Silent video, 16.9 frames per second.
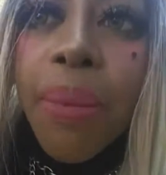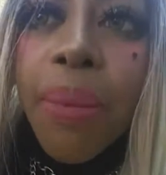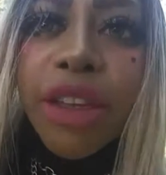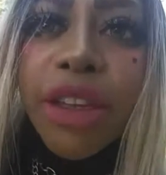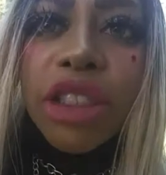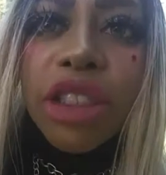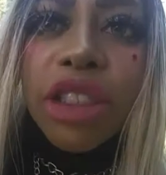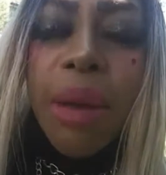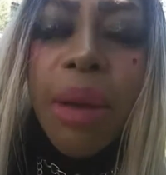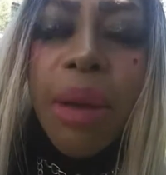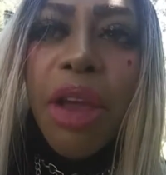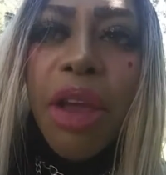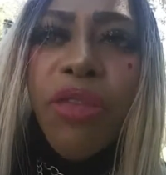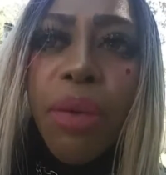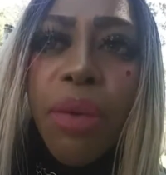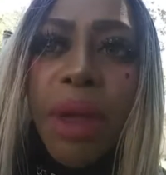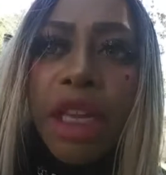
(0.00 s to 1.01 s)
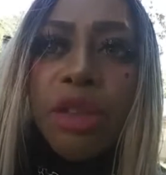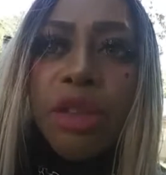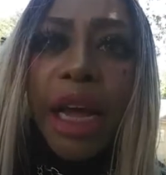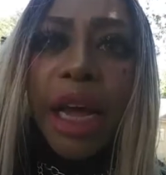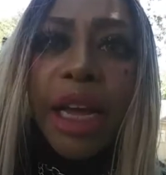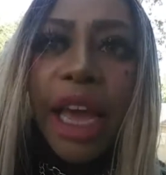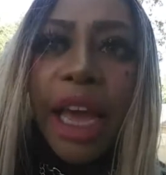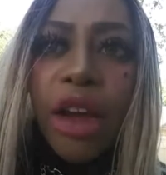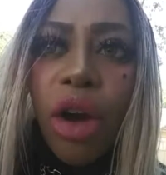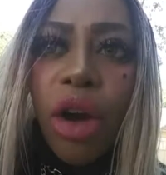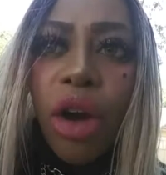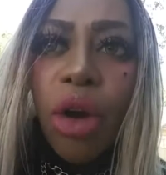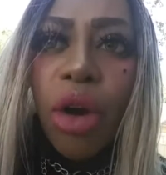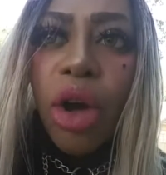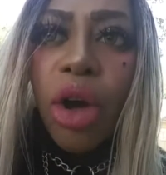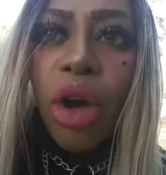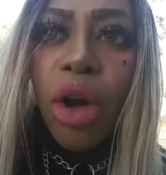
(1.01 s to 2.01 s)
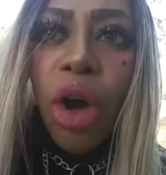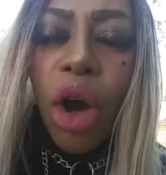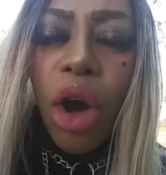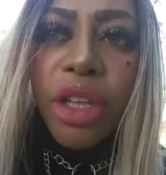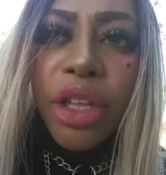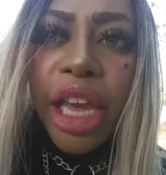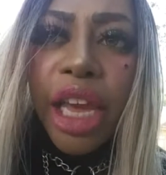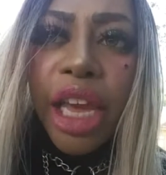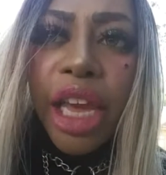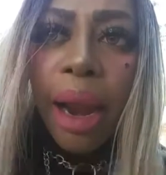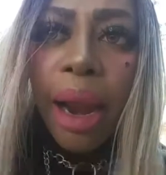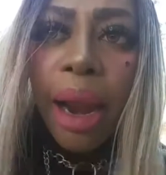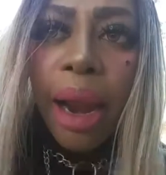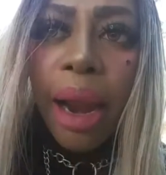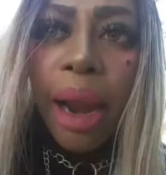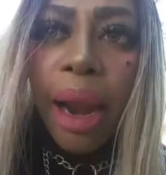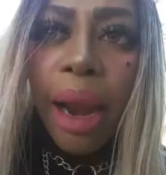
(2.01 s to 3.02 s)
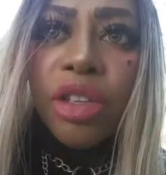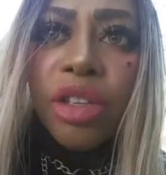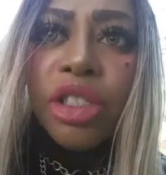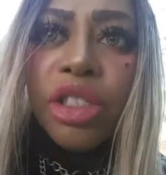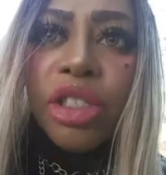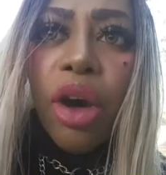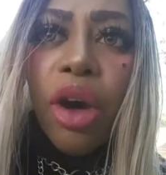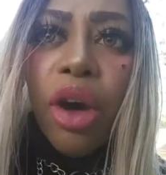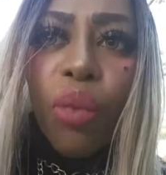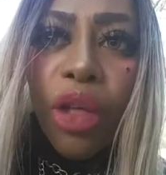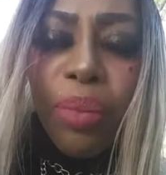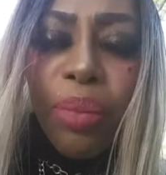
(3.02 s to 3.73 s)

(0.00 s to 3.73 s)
Just give me a few minutes, but I can't hold the camera with me.